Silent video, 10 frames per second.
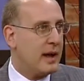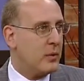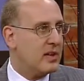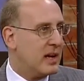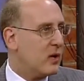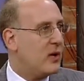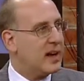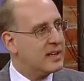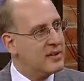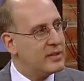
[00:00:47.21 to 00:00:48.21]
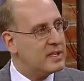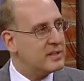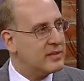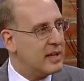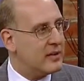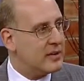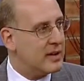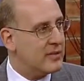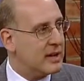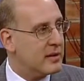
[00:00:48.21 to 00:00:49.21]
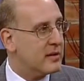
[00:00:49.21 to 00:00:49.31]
what they call activities of daily living.